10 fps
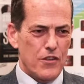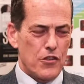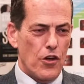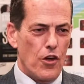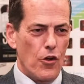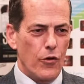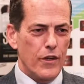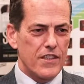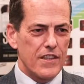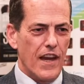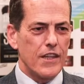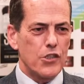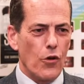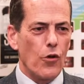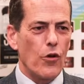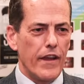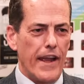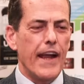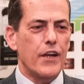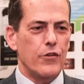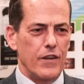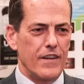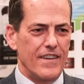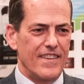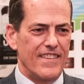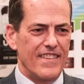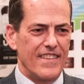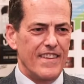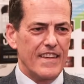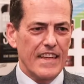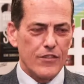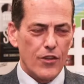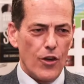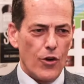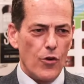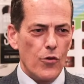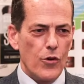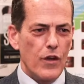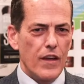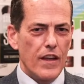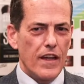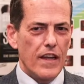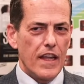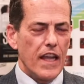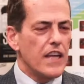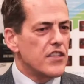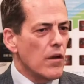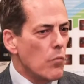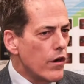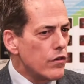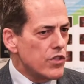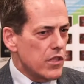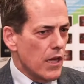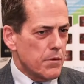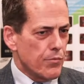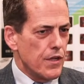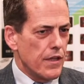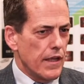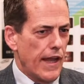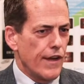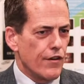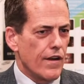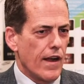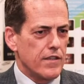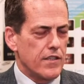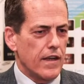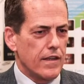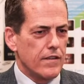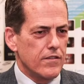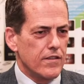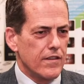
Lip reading: So it's not totally accurate. So is someone who stops breathing 8 or 9 seconds